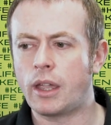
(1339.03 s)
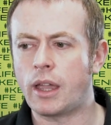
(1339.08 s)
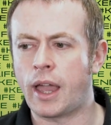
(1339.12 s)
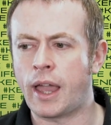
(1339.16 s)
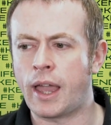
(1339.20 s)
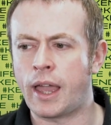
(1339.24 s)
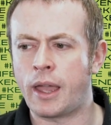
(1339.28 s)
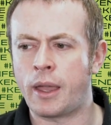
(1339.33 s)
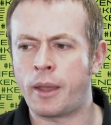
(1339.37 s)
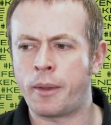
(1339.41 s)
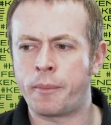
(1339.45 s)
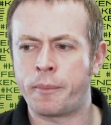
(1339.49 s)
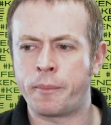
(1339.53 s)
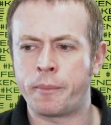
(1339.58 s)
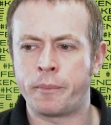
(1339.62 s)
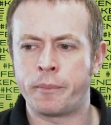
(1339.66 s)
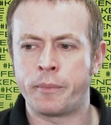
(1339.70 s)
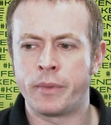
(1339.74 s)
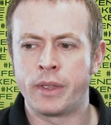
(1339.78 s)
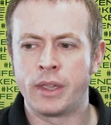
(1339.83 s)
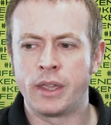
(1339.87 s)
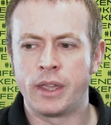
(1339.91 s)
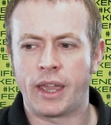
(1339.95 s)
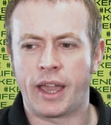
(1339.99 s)

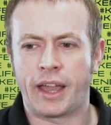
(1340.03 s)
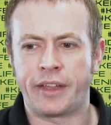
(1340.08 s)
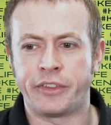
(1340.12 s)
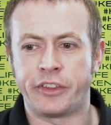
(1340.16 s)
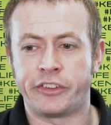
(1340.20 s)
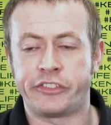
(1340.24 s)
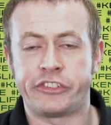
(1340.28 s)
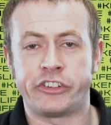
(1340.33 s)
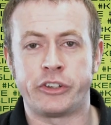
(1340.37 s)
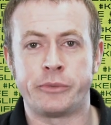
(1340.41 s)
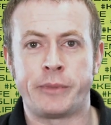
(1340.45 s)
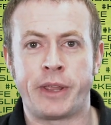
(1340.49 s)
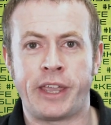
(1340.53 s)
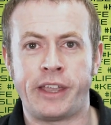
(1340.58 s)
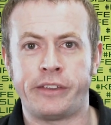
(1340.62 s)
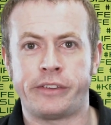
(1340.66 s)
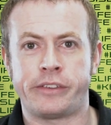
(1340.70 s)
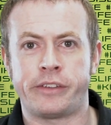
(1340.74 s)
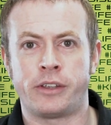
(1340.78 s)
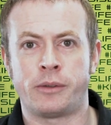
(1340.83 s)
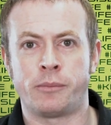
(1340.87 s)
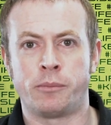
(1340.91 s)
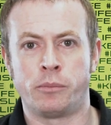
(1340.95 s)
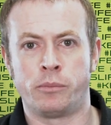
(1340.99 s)
Um, and the
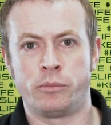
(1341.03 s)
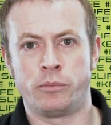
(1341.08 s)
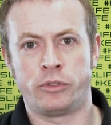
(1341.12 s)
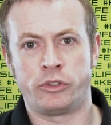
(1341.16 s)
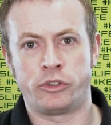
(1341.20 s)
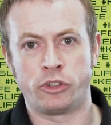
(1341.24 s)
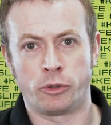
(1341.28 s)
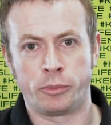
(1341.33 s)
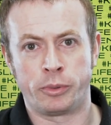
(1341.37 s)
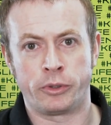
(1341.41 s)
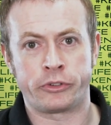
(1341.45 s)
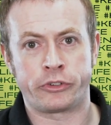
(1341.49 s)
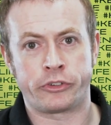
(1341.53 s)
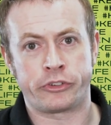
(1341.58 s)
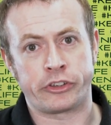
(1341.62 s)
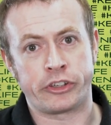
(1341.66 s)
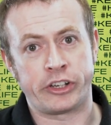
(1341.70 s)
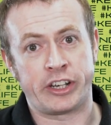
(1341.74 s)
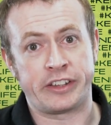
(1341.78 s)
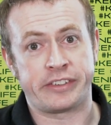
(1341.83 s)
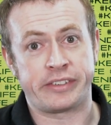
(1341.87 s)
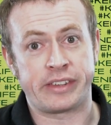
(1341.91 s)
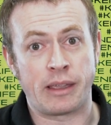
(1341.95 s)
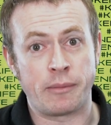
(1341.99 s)
gymnasium doubles as
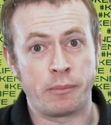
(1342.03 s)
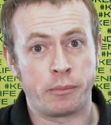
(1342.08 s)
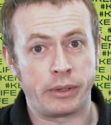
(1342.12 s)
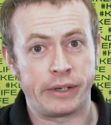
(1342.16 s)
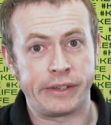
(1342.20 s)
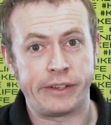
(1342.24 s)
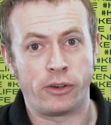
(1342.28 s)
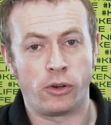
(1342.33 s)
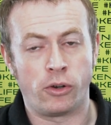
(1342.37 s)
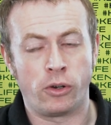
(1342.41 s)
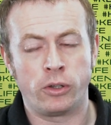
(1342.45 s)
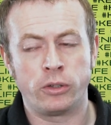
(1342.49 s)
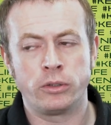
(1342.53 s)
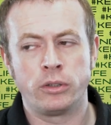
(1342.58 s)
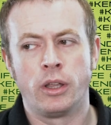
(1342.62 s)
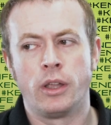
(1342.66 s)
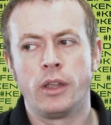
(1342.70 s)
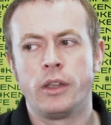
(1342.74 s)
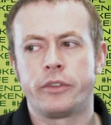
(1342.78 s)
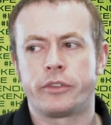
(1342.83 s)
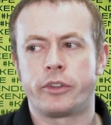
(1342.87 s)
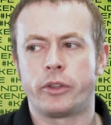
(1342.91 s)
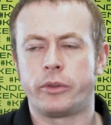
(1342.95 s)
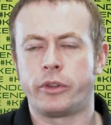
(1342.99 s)
an assembly hall,
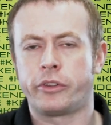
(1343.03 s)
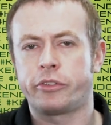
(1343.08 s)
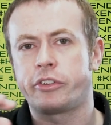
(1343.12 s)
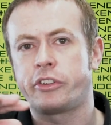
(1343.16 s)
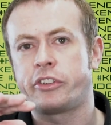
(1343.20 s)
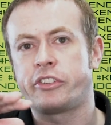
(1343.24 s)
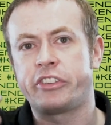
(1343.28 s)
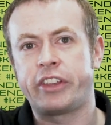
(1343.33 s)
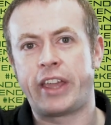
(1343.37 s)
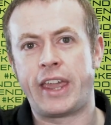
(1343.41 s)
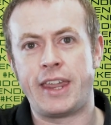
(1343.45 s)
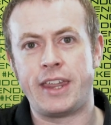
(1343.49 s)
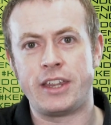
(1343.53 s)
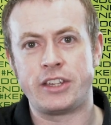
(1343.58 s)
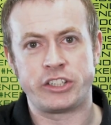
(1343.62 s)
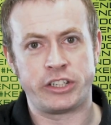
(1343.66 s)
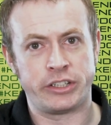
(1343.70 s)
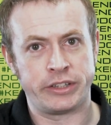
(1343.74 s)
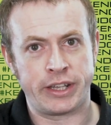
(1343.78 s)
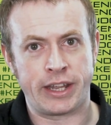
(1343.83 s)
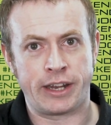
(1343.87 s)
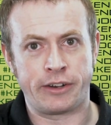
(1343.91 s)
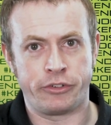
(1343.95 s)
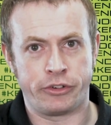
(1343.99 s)
so there's a stage
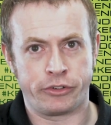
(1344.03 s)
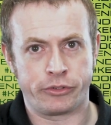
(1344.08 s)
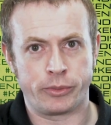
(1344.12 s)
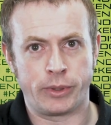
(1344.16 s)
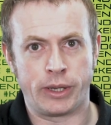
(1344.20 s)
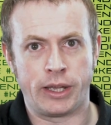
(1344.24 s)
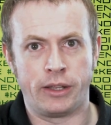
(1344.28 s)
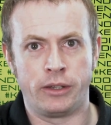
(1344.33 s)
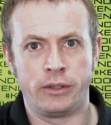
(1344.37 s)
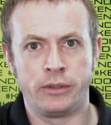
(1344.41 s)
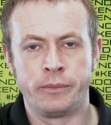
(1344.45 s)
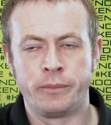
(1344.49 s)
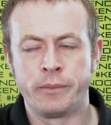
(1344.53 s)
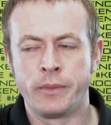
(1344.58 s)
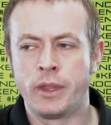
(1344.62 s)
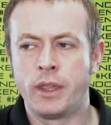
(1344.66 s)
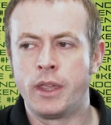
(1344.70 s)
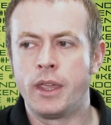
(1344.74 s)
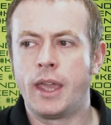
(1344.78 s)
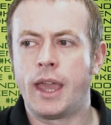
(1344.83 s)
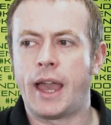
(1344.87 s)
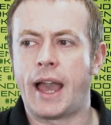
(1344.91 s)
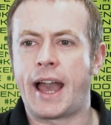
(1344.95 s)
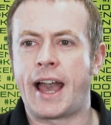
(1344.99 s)
in there as well.
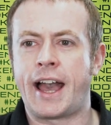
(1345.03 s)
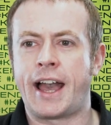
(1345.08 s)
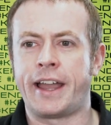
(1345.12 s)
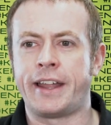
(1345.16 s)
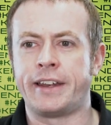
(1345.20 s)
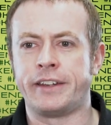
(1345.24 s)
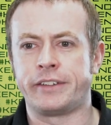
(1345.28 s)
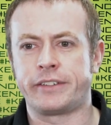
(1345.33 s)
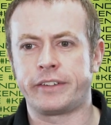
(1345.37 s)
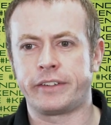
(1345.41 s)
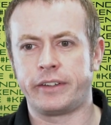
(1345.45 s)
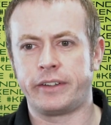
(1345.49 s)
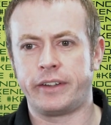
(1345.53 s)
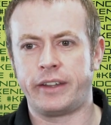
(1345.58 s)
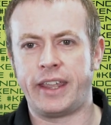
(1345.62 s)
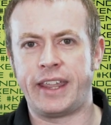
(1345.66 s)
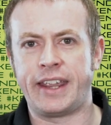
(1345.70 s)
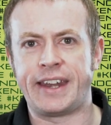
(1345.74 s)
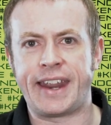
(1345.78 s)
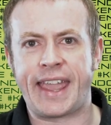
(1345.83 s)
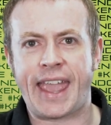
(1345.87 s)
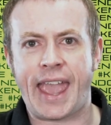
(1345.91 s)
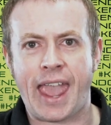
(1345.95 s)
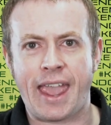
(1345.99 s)
And
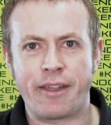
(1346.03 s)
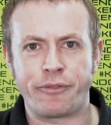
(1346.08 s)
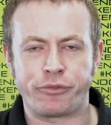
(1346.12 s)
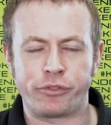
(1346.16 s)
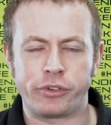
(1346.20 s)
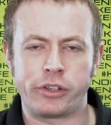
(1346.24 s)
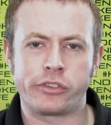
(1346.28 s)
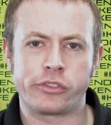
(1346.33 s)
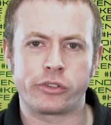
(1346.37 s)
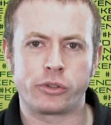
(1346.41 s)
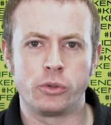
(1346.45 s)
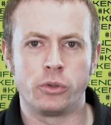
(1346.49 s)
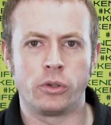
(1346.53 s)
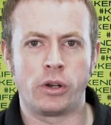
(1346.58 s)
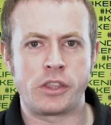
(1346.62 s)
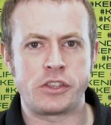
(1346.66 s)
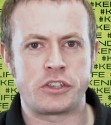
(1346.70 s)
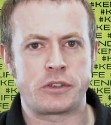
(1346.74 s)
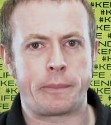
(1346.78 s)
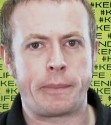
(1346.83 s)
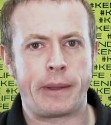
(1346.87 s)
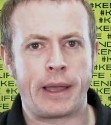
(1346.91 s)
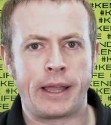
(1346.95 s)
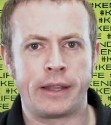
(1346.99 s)
in every school in
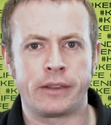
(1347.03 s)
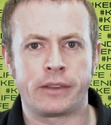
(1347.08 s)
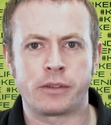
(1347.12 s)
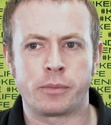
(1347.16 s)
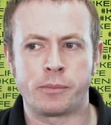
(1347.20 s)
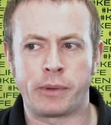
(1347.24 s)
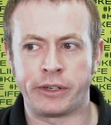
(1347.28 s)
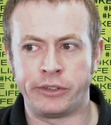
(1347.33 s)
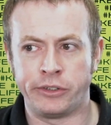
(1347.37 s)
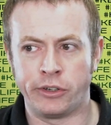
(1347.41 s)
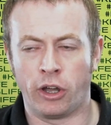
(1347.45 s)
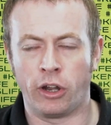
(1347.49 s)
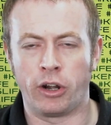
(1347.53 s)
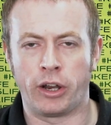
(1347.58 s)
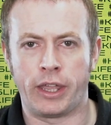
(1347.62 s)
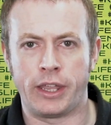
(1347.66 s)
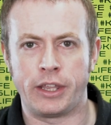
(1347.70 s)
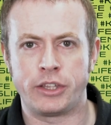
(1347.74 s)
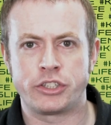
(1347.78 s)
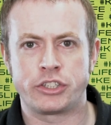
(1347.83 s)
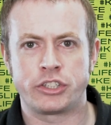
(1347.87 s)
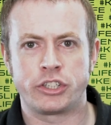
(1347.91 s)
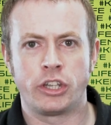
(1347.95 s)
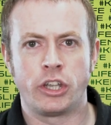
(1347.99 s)
Japan, to my
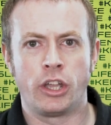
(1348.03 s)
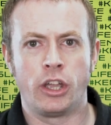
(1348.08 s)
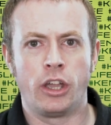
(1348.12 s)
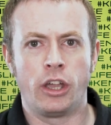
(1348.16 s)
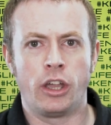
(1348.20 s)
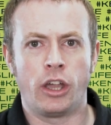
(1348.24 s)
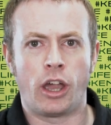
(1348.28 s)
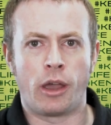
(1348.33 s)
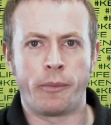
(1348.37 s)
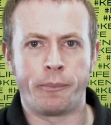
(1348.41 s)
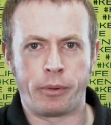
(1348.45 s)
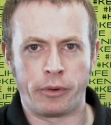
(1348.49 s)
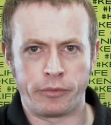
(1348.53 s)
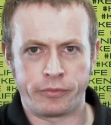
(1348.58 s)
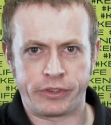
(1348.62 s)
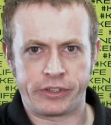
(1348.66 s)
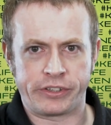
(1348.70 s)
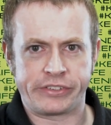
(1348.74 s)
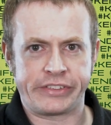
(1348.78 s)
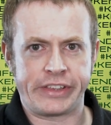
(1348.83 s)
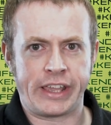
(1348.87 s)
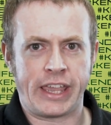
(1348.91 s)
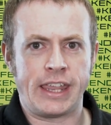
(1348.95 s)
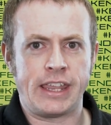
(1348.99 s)
knowledge, above the
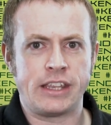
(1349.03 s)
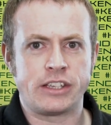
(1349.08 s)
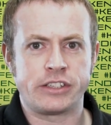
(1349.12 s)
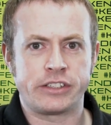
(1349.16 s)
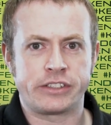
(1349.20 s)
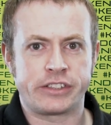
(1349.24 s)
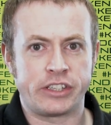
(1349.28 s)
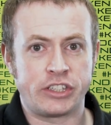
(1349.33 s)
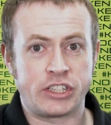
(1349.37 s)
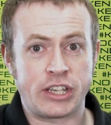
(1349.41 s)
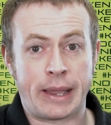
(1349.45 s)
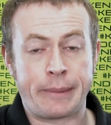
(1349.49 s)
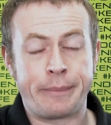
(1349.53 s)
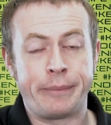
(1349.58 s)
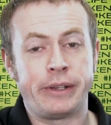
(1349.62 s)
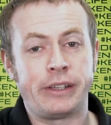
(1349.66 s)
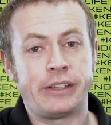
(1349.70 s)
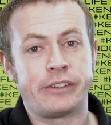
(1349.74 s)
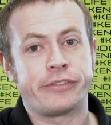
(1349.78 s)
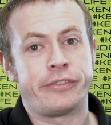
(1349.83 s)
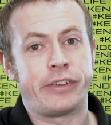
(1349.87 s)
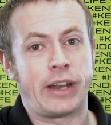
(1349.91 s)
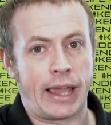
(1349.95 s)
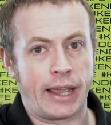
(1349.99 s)
stage is the
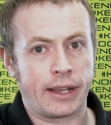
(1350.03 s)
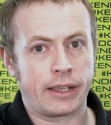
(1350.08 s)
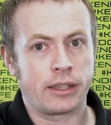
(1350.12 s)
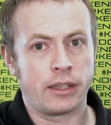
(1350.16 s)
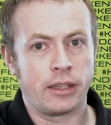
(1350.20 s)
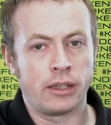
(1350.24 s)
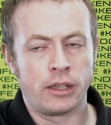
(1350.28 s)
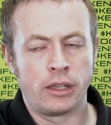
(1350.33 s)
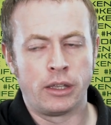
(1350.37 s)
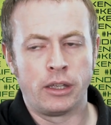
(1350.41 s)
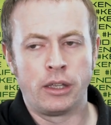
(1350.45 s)
Japanese flag.